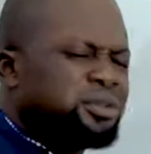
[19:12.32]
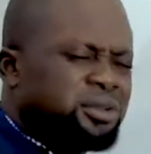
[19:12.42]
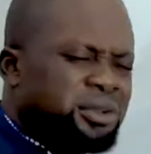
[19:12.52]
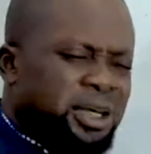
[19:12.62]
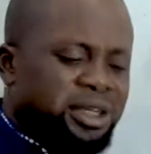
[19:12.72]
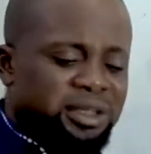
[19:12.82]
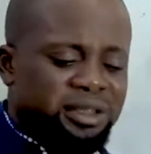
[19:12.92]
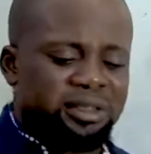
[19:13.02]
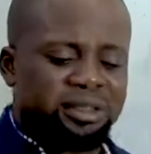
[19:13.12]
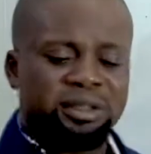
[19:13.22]
there
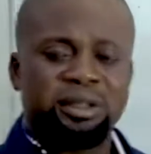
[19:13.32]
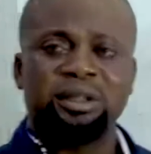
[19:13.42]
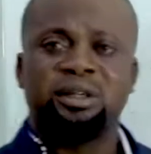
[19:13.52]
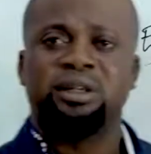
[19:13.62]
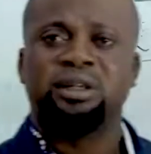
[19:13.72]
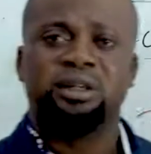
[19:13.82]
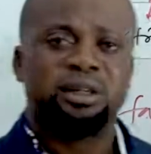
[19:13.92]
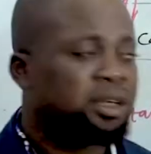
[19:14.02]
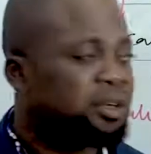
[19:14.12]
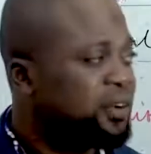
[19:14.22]
is
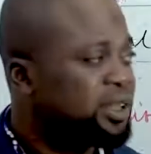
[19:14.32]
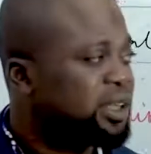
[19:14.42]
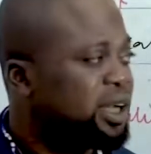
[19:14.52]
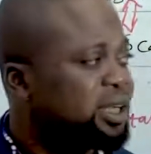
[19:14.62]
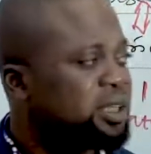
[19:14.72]
a fatal